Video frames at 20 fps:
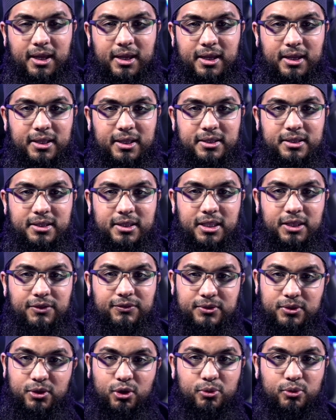And
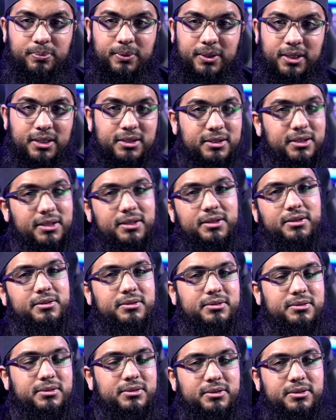if you're not obeying, then
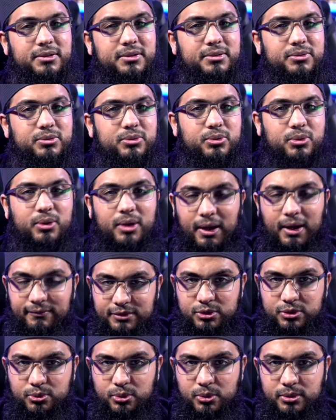you don't
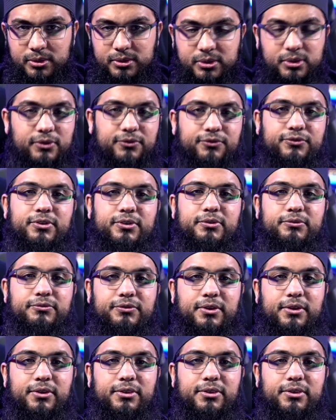have this quality of firm
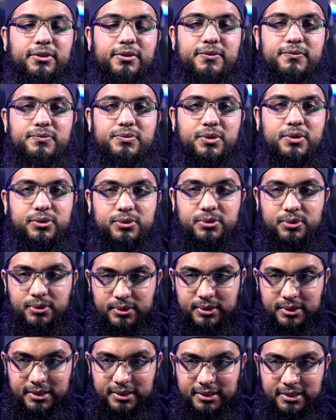faith.
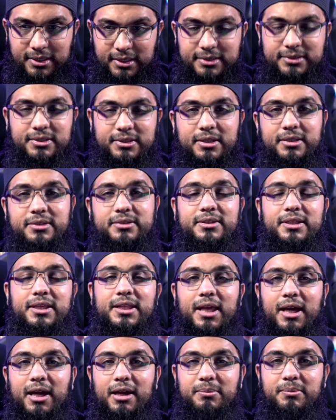So it's it's
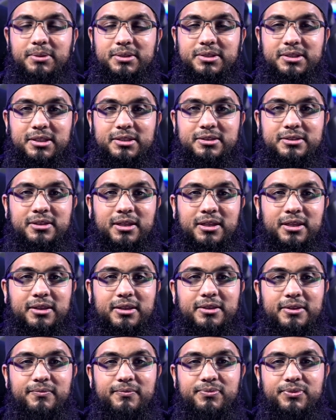ilhab. It's it's
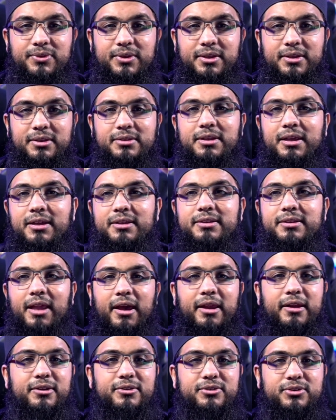like it's like
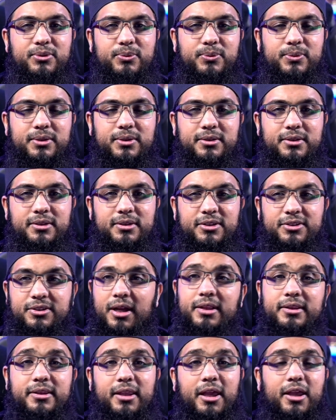daring someone in
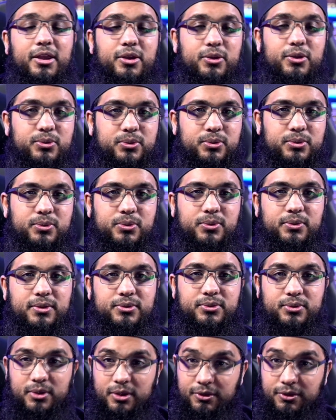English. I dare you to do this.